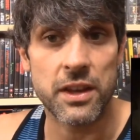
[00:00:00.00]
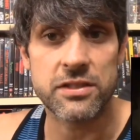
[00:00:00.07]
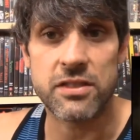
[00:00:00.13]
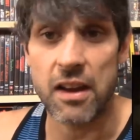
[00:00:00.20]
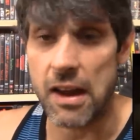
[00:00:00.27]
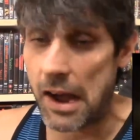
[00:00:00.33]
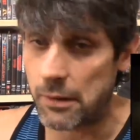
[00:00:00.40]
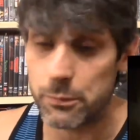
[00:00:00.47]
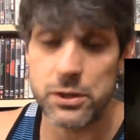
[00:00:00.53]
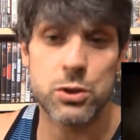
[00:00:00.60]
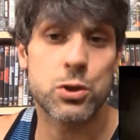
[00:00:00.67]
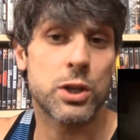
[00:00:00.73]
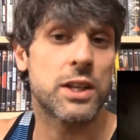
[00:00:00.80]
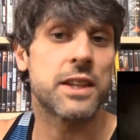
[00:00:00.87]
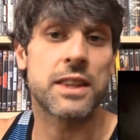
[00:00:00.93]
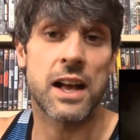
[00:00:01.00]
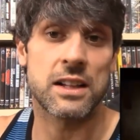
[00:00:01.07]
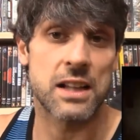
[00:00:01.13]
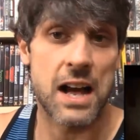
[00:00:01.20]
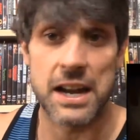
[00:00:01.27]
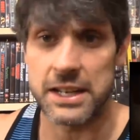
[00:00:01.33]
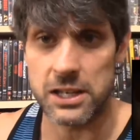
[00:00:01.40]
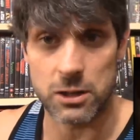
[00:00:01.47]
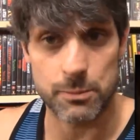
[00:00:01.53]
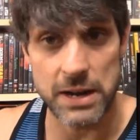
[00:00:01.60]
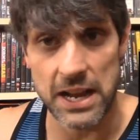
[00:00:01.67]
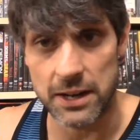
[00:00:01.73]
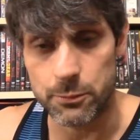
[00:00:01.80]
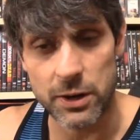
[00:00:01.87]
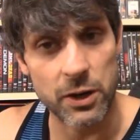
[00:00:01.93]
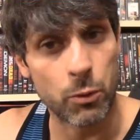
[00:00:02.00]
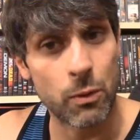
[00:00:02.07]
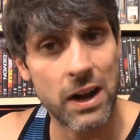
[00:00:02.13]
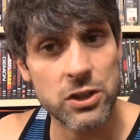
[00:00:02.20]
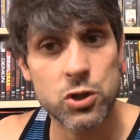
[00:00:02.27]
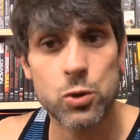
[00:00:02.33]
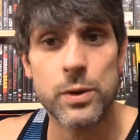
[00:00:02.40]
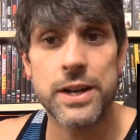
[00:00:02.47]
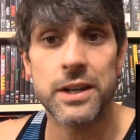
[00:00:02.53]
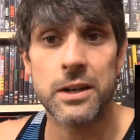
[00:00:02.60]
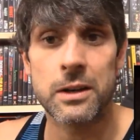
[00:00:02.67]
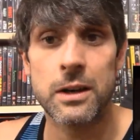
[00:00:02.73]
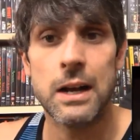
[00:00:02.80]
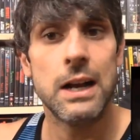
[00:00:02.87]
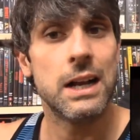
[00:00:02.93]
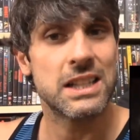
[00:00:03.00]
They say, "You should get the hell out of here, man. We don't want you here.